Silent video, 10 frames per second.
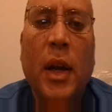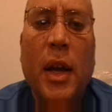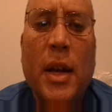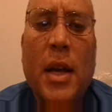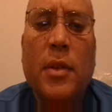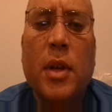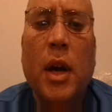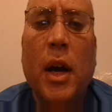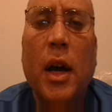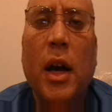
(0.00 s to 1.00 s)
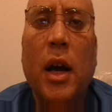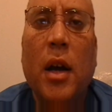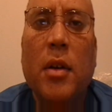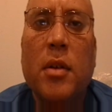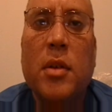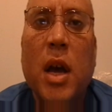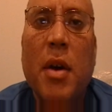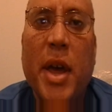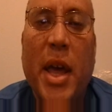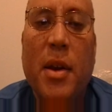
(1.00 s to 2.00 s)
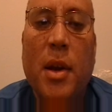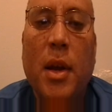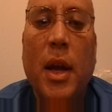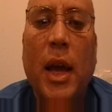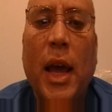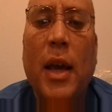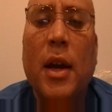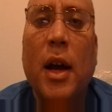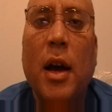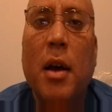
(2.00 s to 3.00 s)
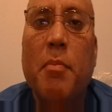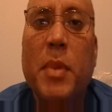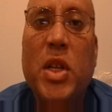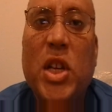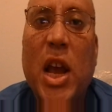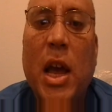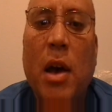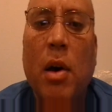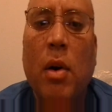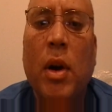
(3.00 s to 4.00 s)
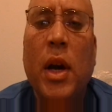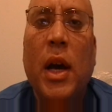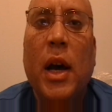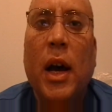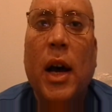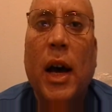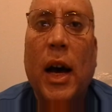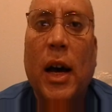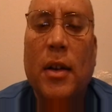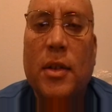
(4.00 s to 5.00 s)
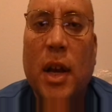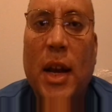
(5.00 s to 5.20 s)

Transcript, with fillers: and that's uh, Tarek and uh, Michelle uh,